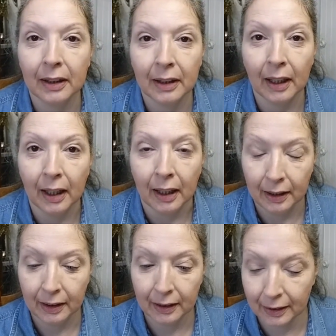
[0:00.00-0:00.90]

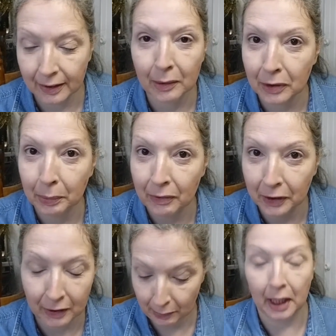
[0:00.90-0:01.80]
somebody trying to play some funny
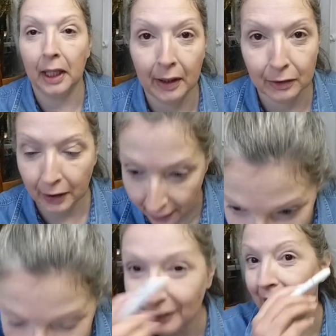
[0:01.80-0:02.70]
tricks on me, and it's not too funny.
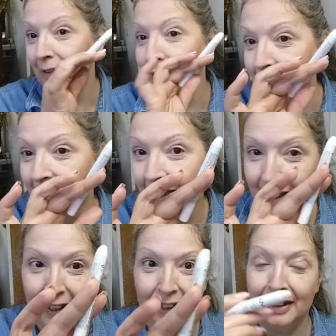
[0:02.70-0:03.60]
Okay, so here's,
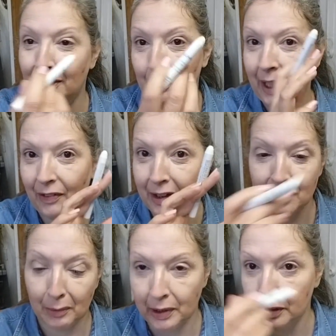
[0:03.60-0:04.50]
you know, everybody has the NYX
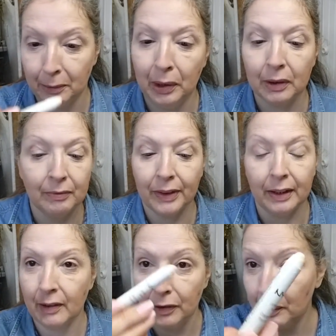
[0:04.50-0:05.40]
jumbo pencil in milk. You
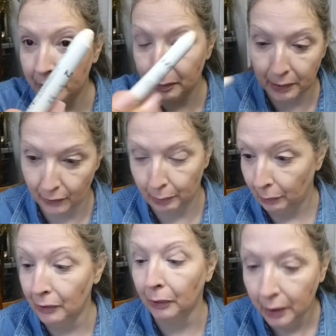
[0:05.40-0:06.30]
guys know about the jumbo pencil.